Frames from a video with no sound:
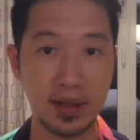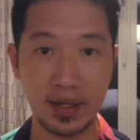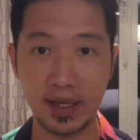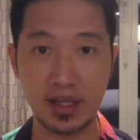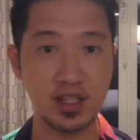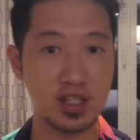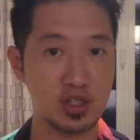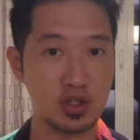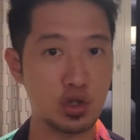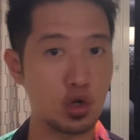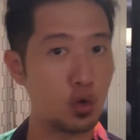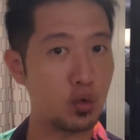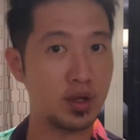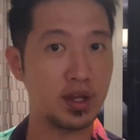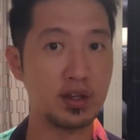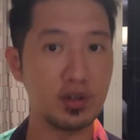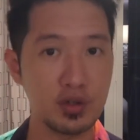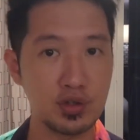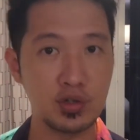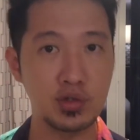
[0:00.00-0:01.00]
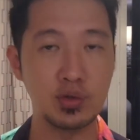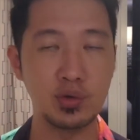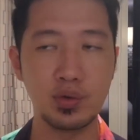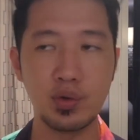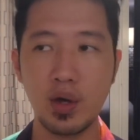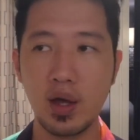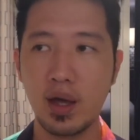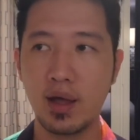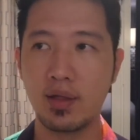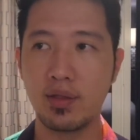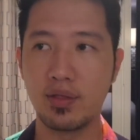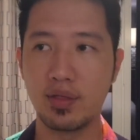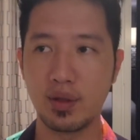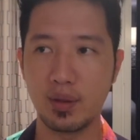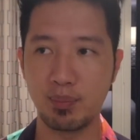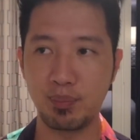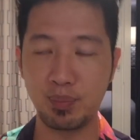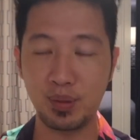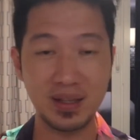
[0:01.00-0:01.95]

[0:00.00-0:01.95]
they can just go into the